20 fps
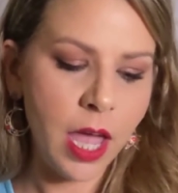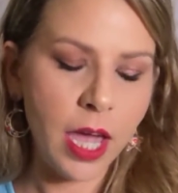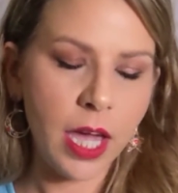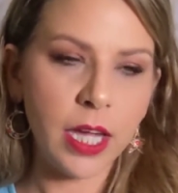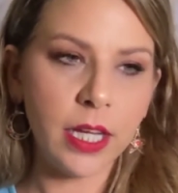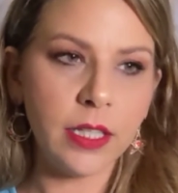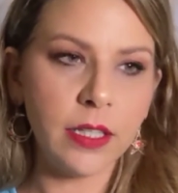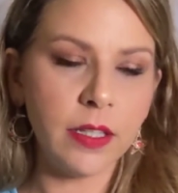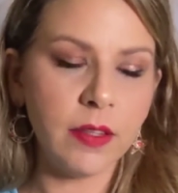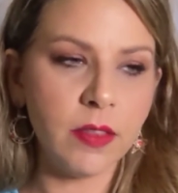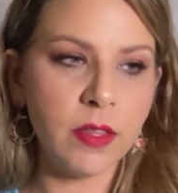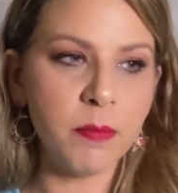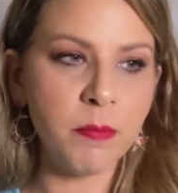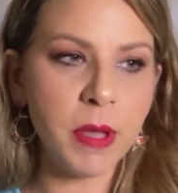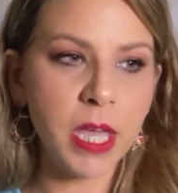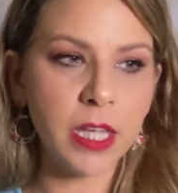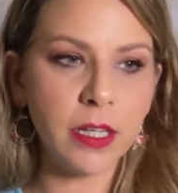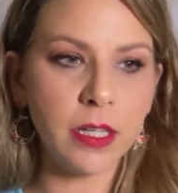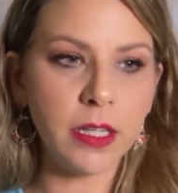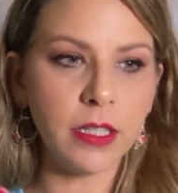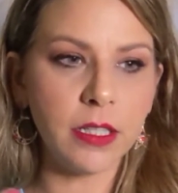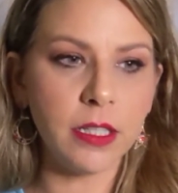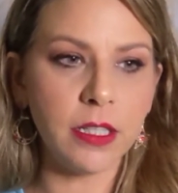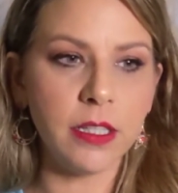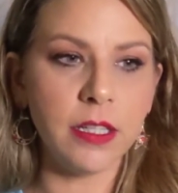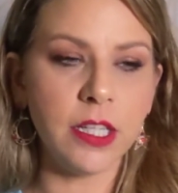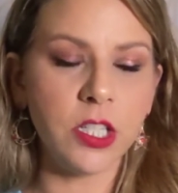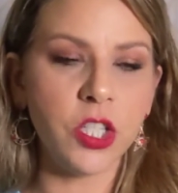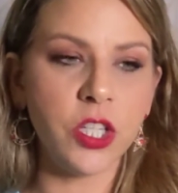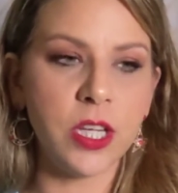and the maiden
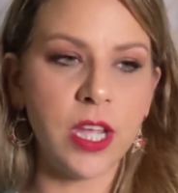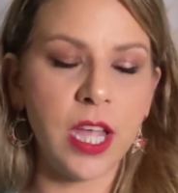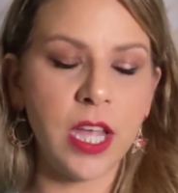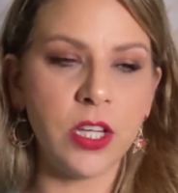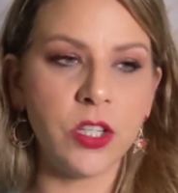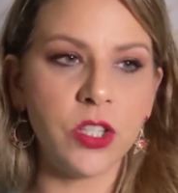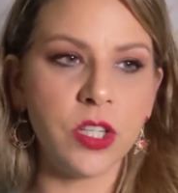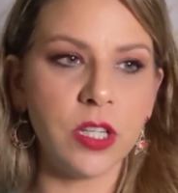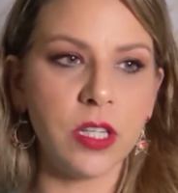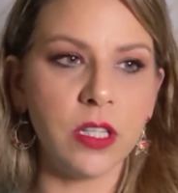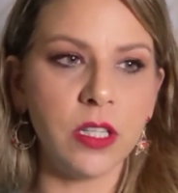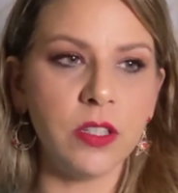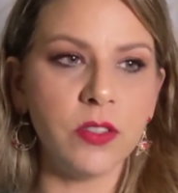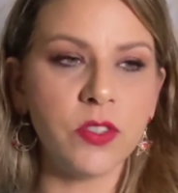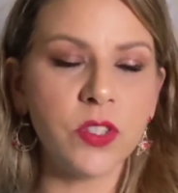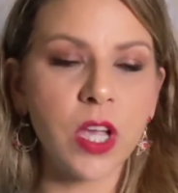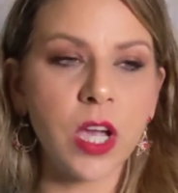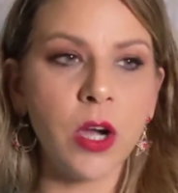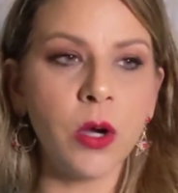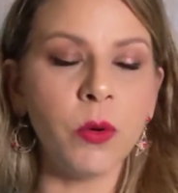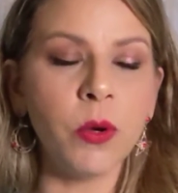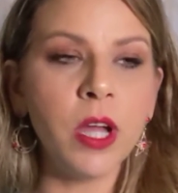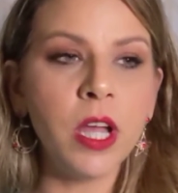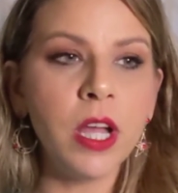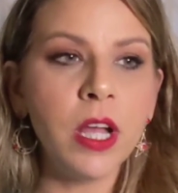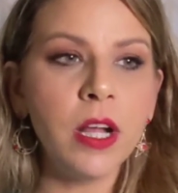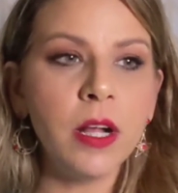and initiation. So